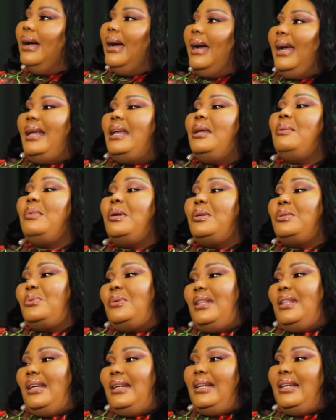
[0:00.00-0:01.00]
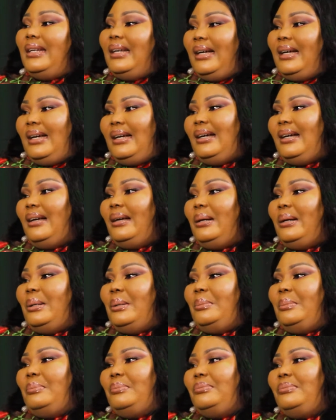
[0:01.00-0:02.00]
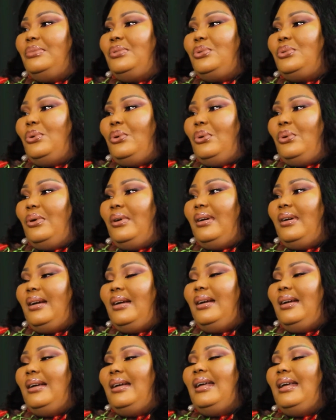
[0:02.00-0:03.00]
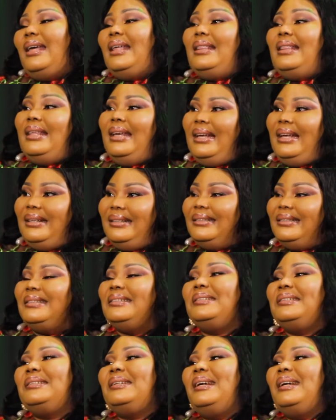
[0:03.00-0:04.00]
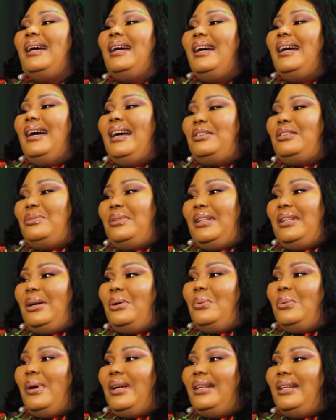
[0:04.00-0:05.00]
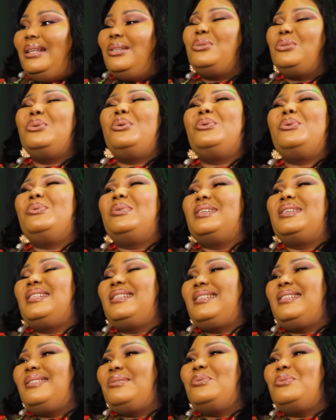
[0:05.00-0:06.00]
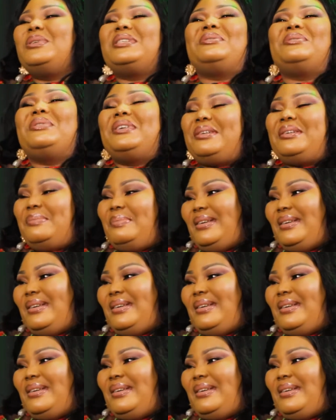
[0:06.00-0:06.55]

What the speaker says: I came out with another song, and then as for that one, the song was very